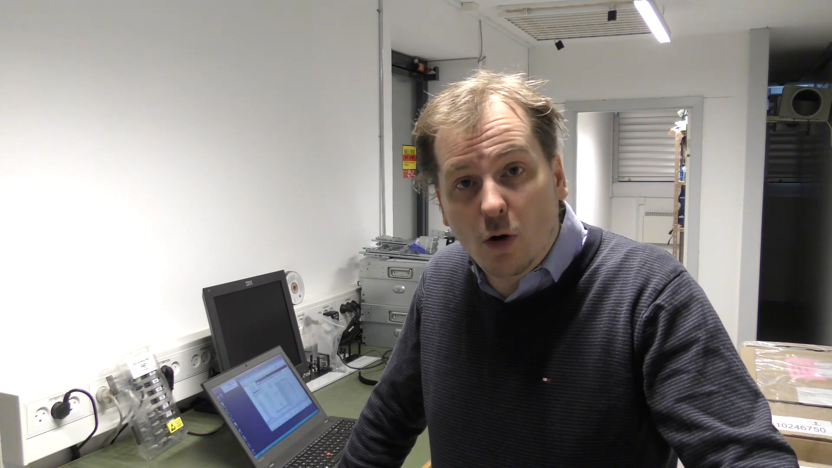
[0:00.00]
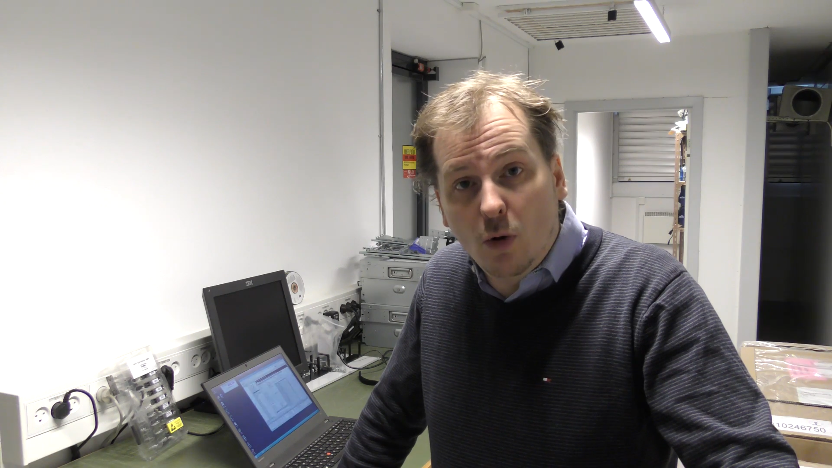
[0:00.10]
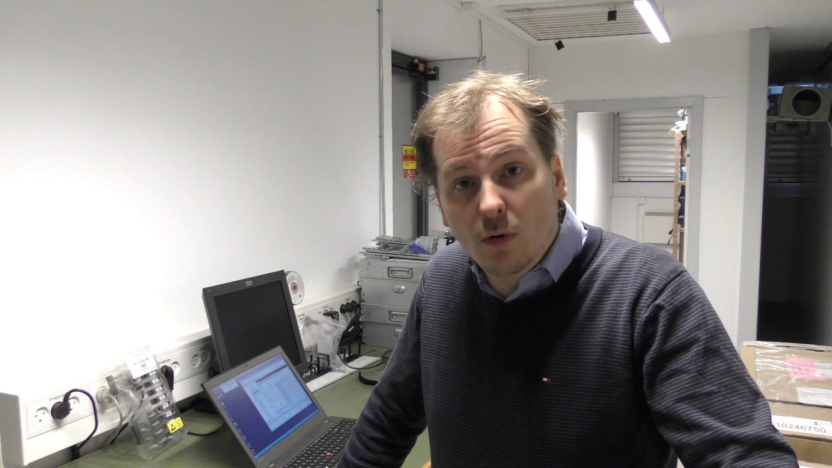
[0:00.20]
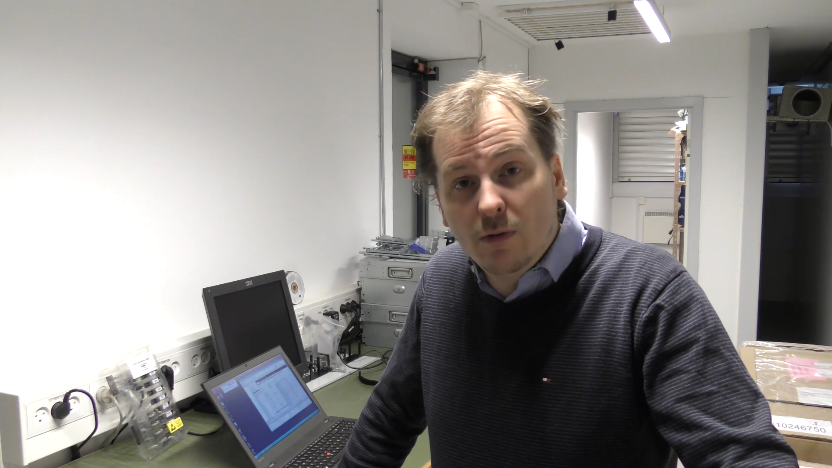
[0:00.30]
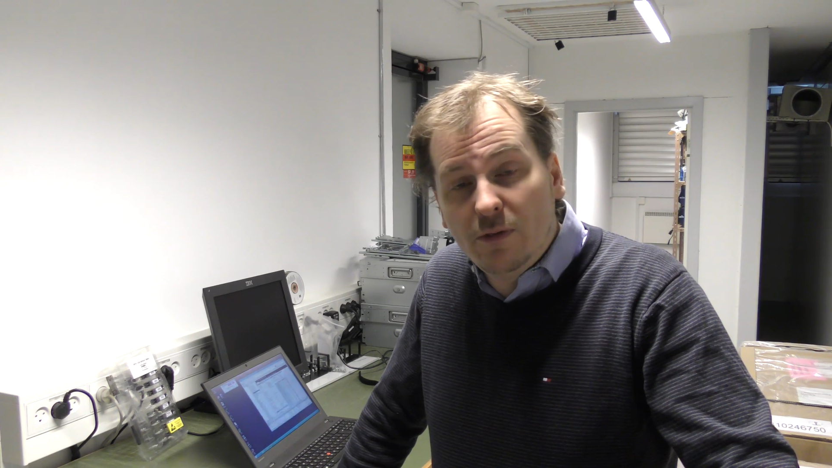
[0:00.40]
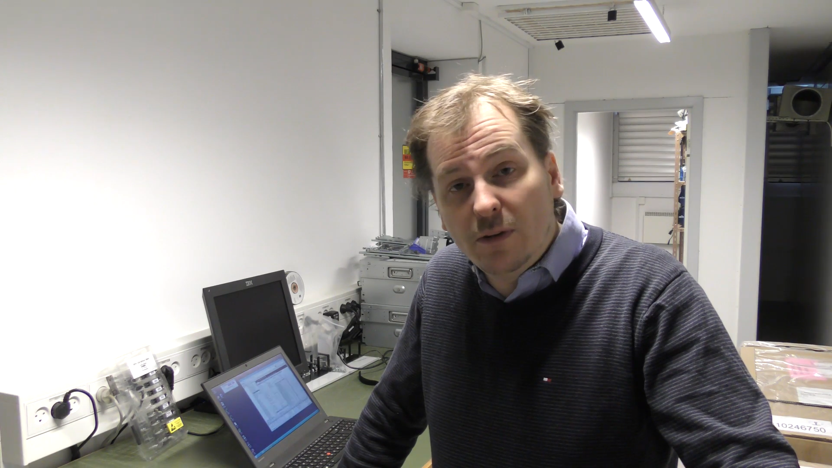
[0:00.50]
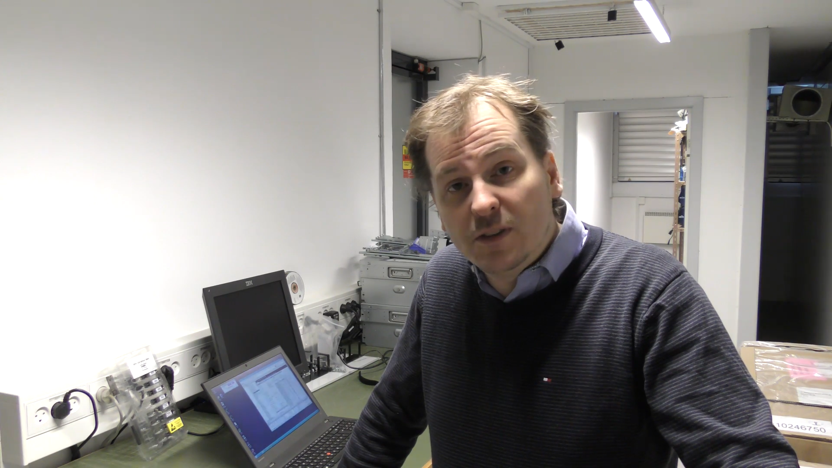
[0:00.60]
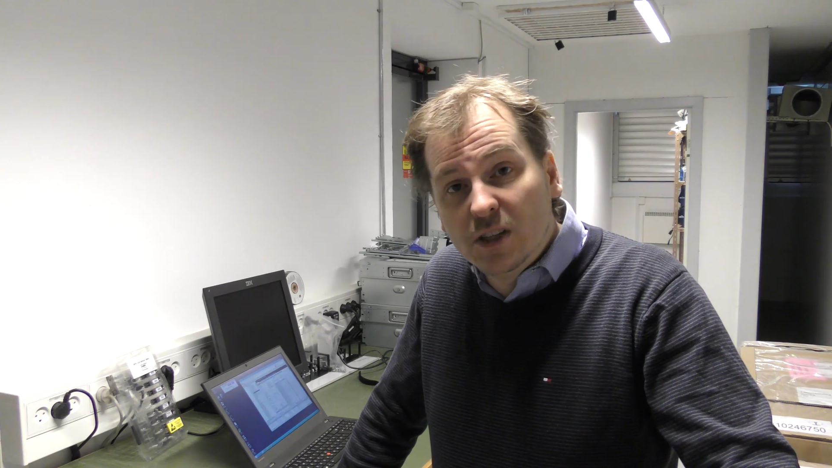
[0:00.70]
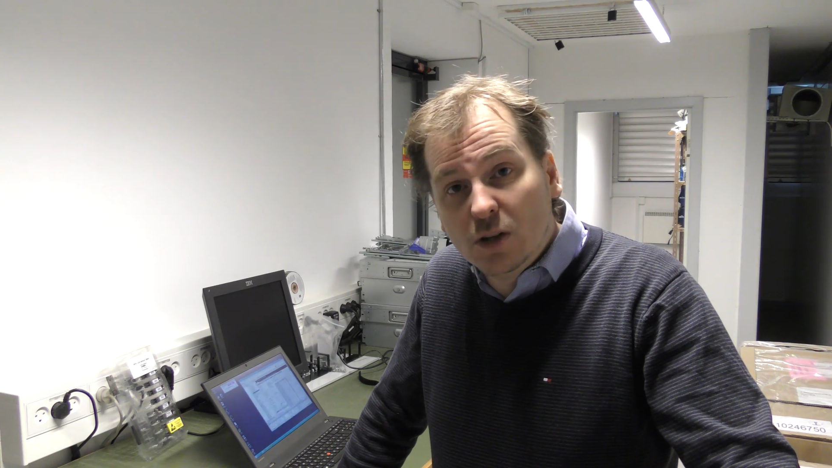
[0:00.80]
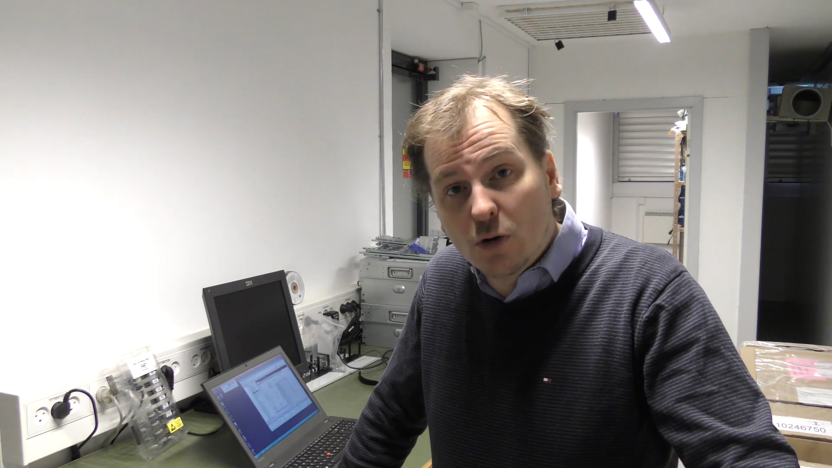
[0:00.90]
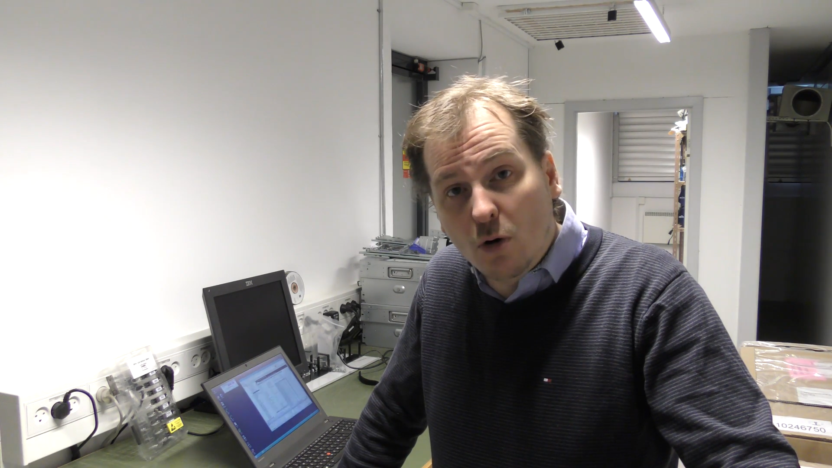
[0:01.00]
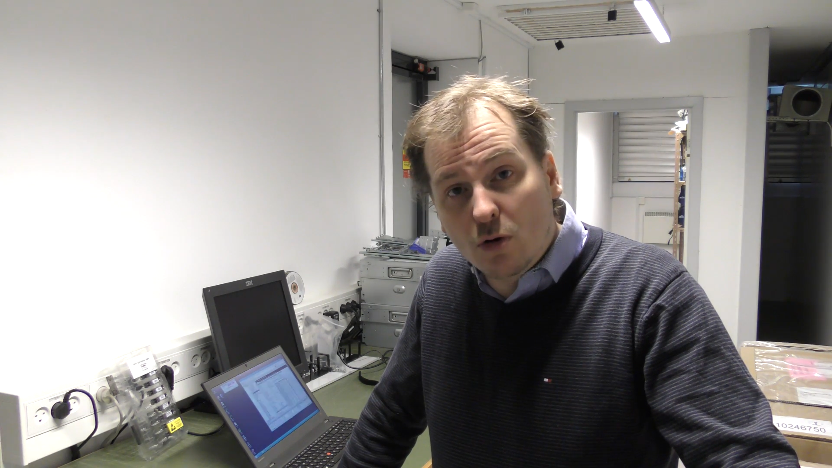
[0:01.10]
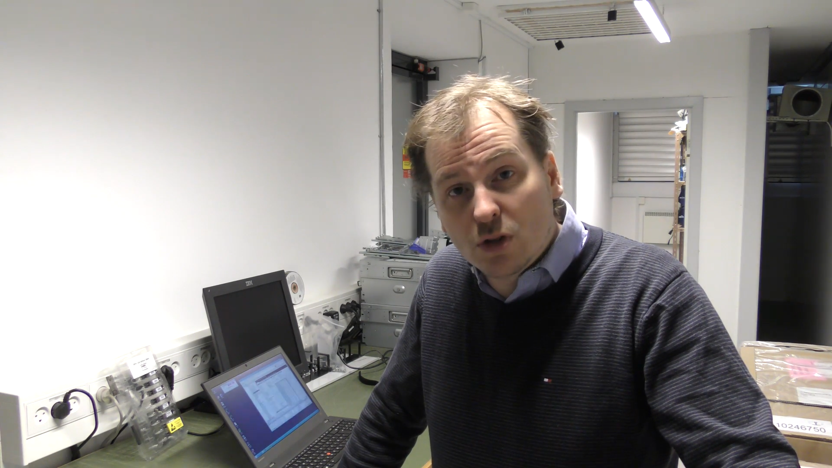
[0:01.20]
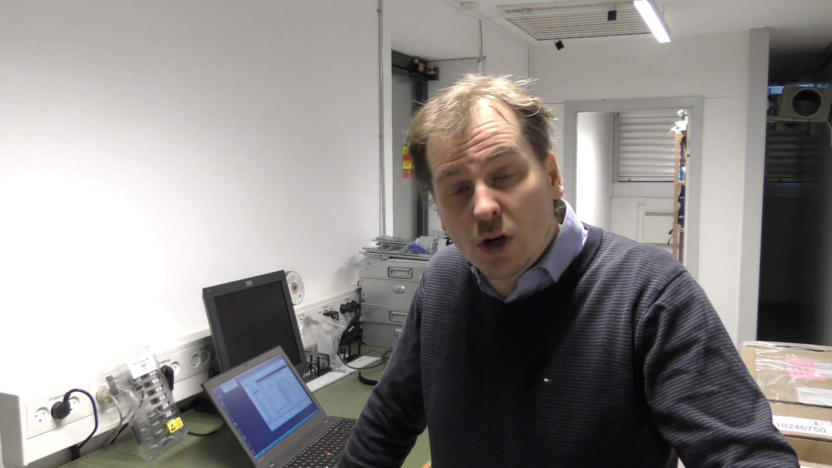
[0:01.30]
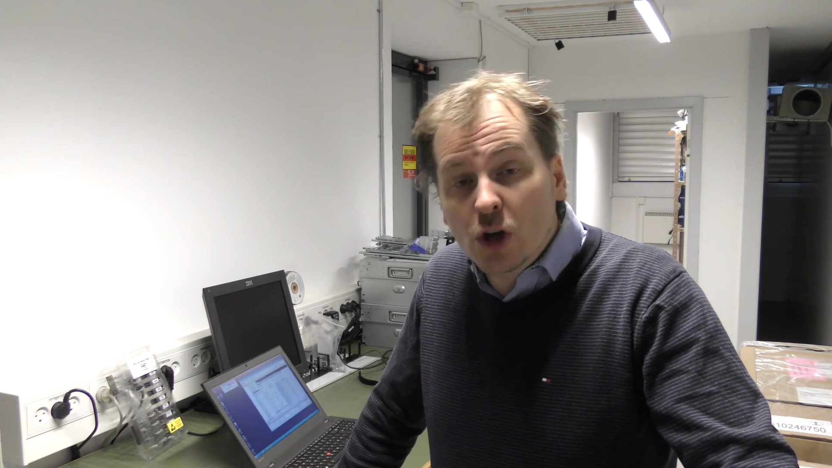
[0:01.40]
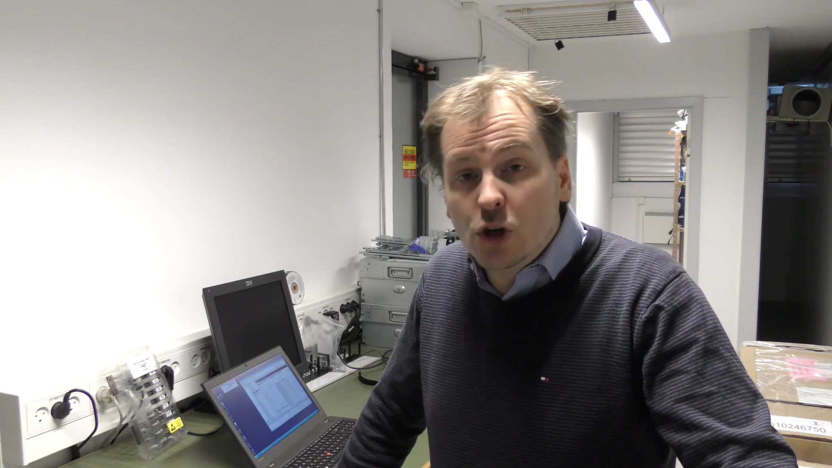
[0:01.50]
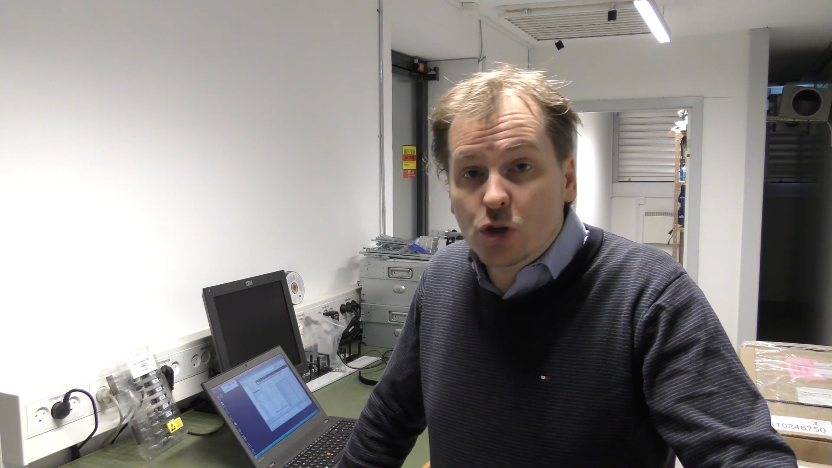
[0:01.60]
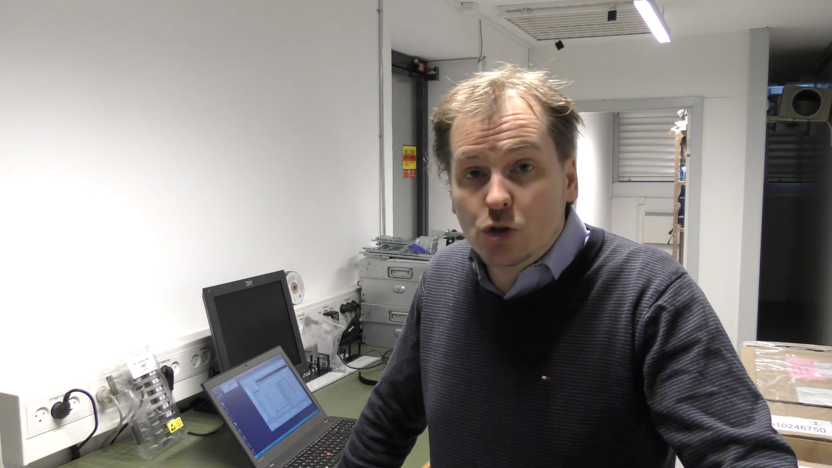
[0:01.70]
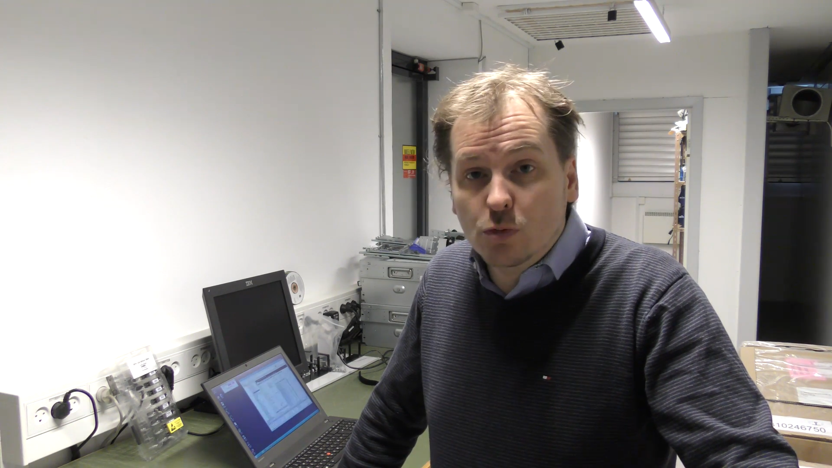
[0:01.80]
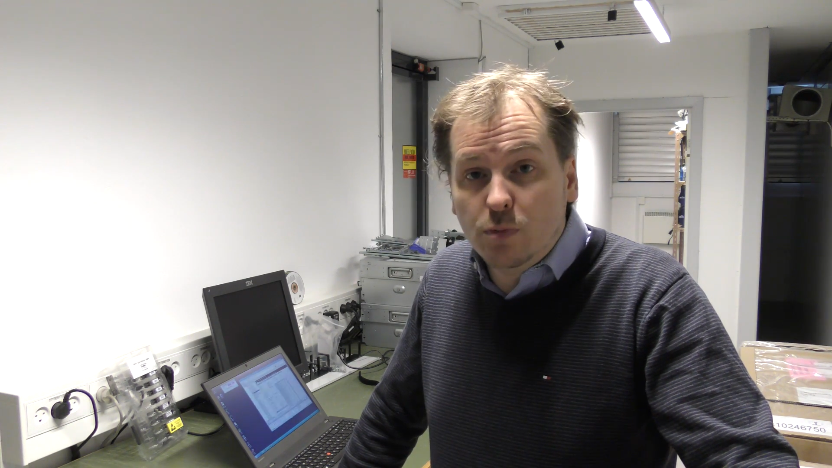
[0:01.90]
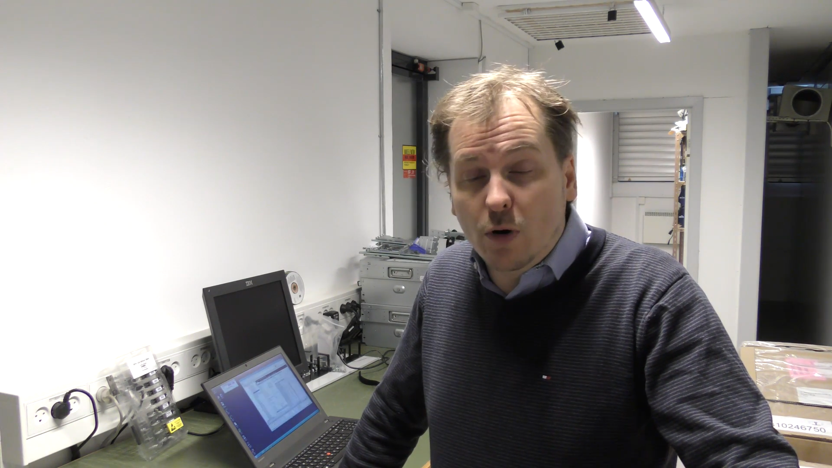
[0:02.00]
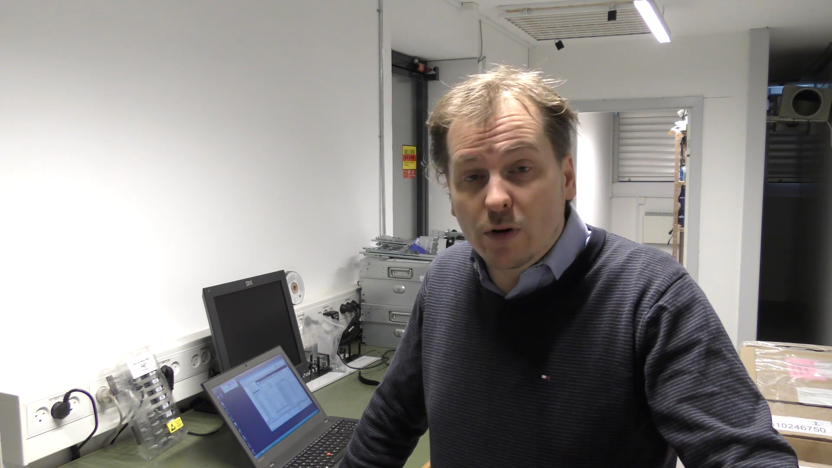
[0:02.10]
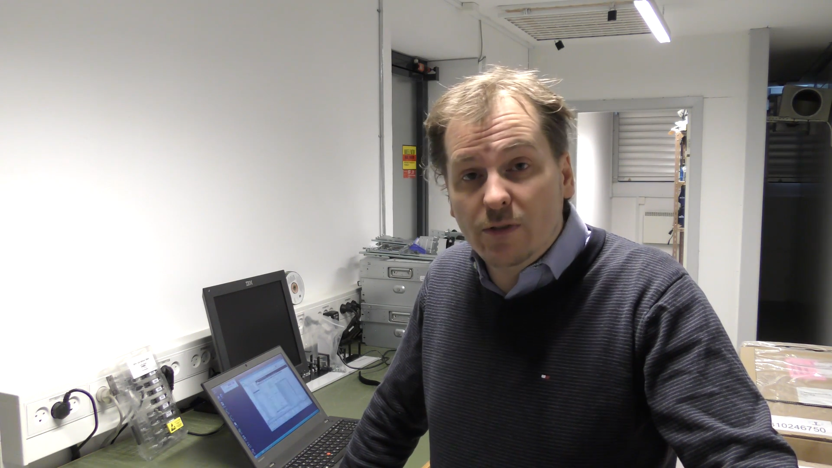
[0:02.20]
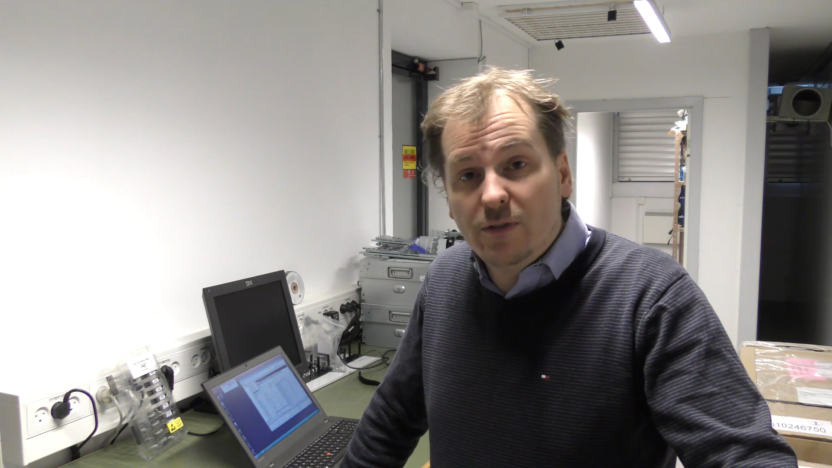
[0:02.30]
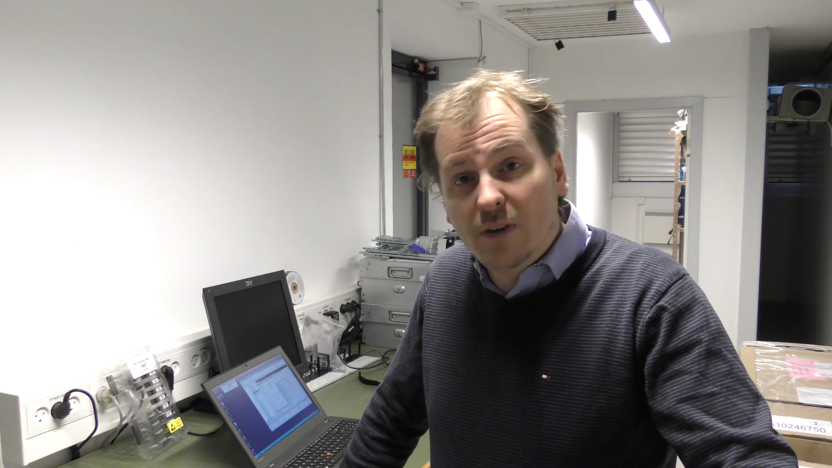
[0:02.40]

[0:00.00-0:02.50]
all 15 cores 2.5